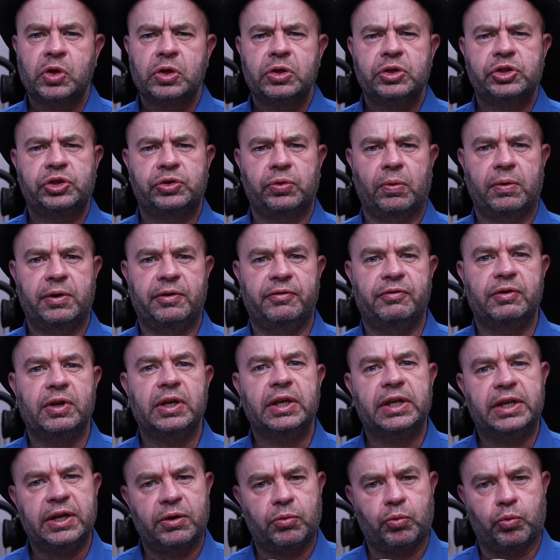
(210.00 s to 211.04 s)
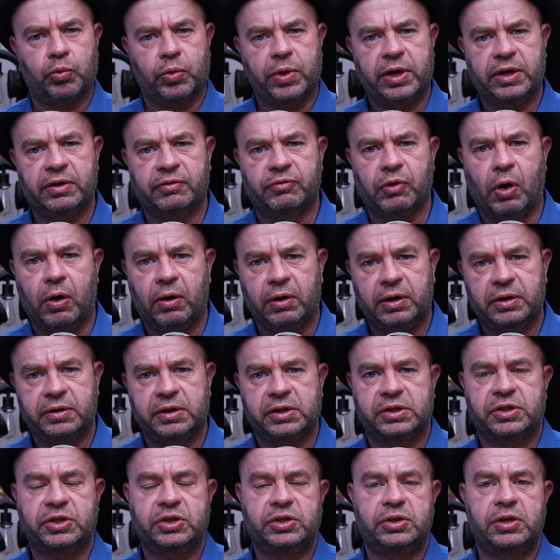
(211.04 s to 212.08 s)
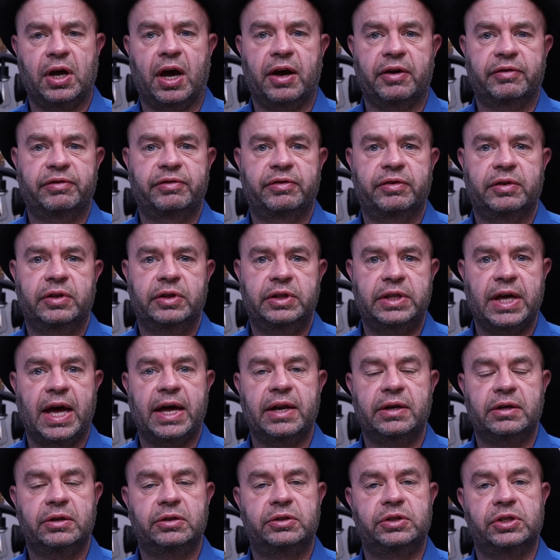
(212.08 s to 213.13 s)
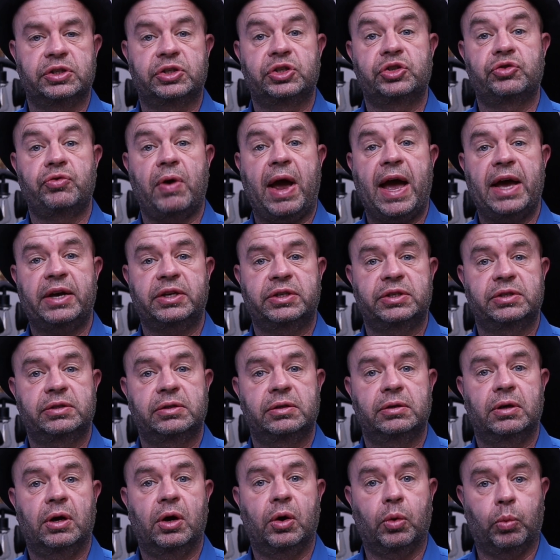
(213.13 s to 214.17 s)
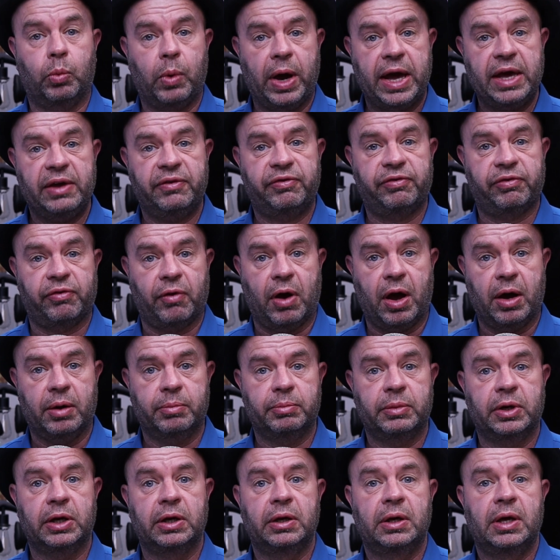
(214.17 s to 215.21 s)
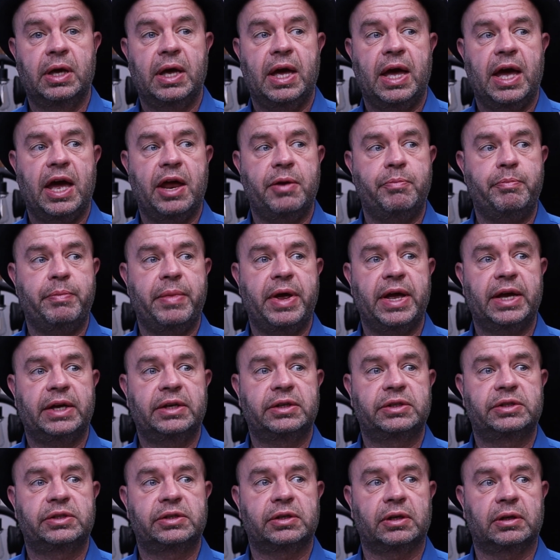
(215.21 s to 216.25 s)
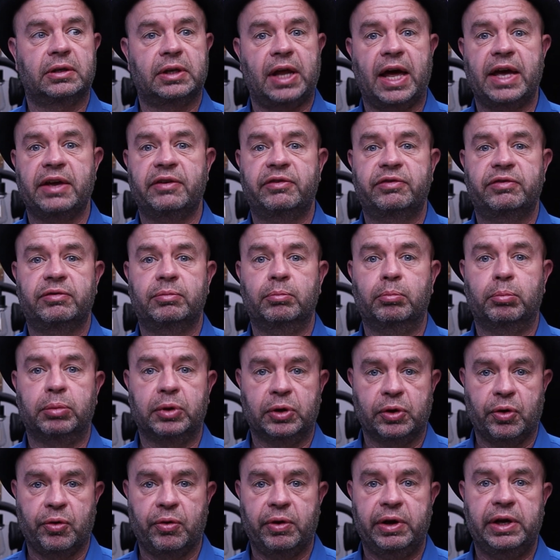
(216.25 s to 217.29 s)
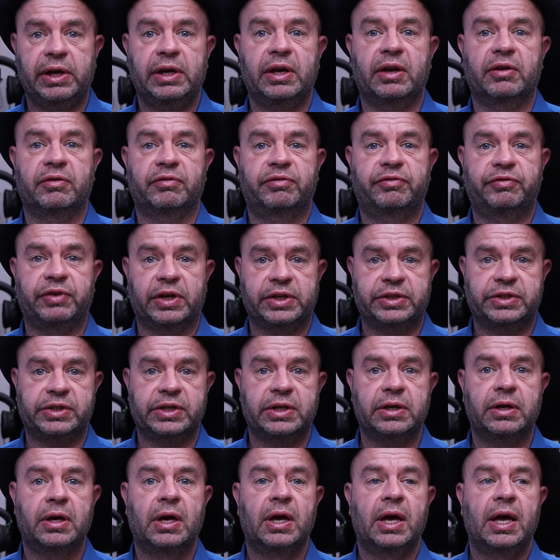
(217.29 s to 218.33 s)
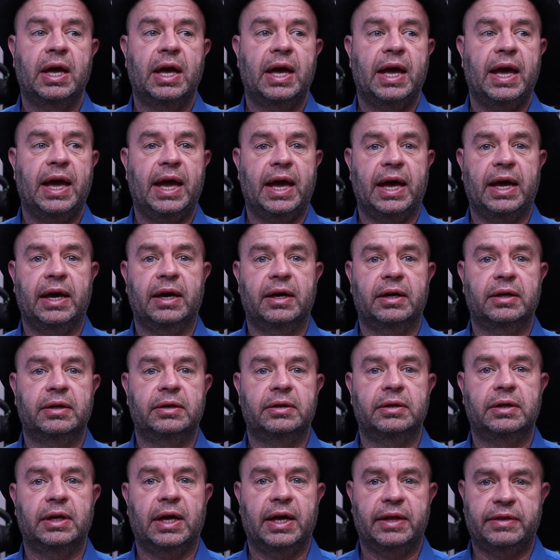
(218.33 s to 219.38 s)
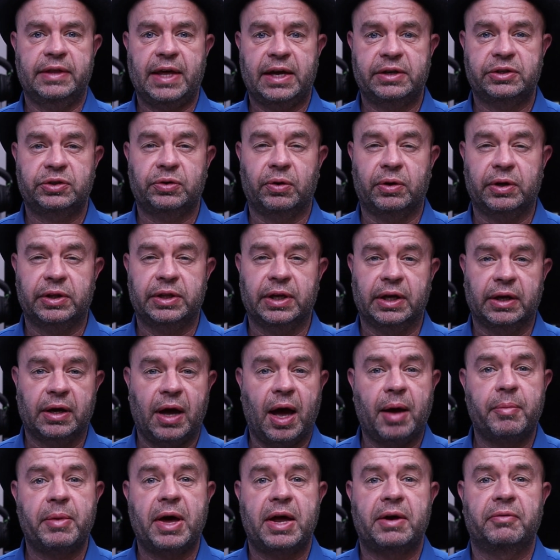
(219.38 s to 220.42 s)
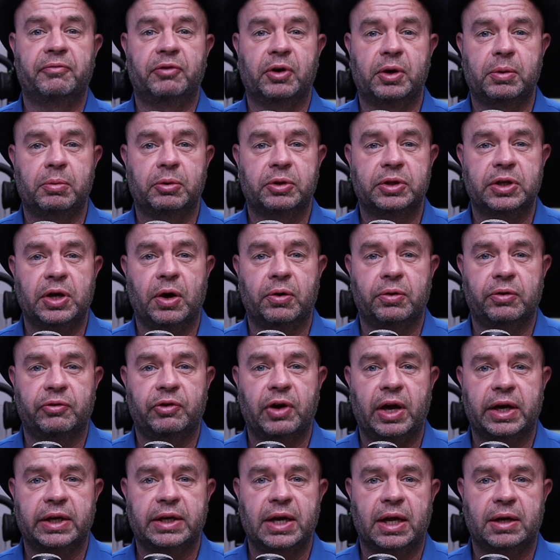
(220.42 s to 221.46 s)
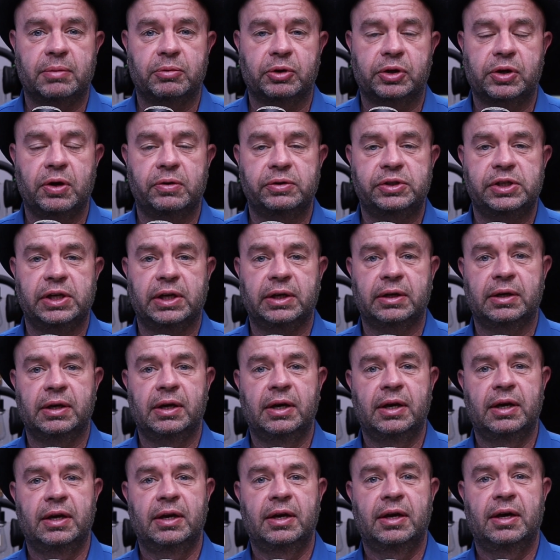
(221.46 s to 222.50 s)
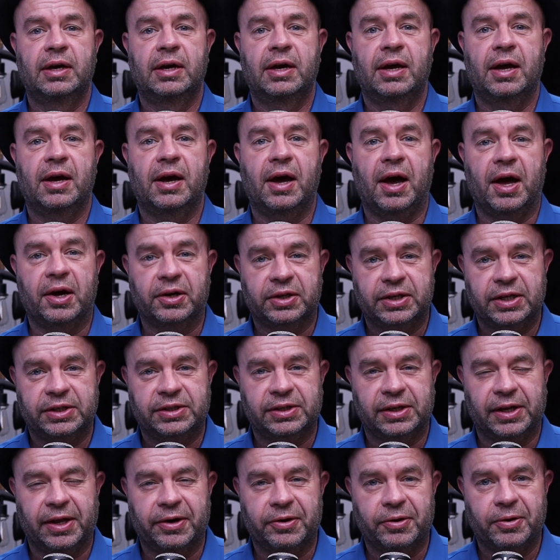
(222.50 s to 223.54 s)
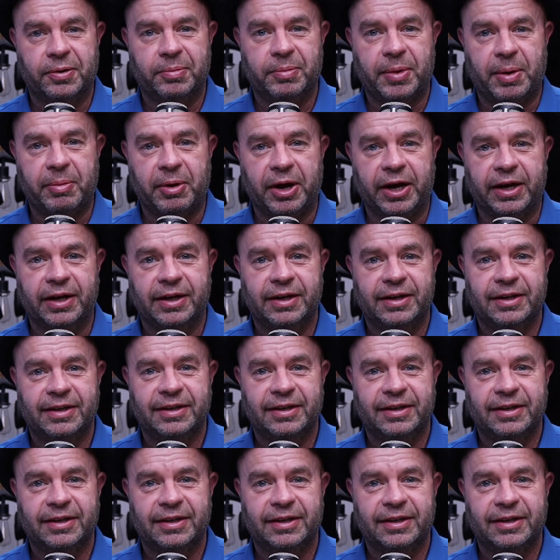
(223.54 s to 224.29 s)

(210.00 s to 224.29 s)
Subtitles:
sort of get rid of all of the stuff that distracts away from and makes life blurry and fuzzy and that sort of thing. I'm Adam Funderburg, the owner of High Caliber Coaching. I'll catch you later. Bye-bye.